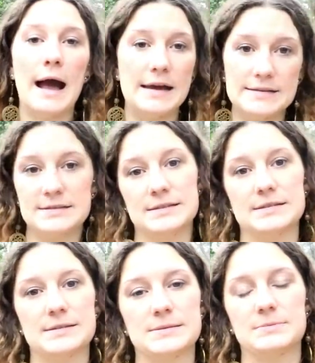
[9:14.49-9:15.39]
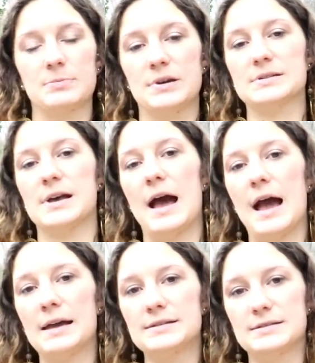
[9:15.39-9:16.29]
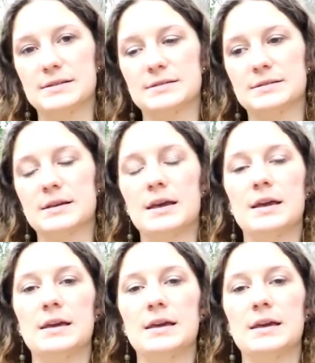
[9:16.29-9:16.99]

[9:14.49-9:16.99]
Isis, because Isis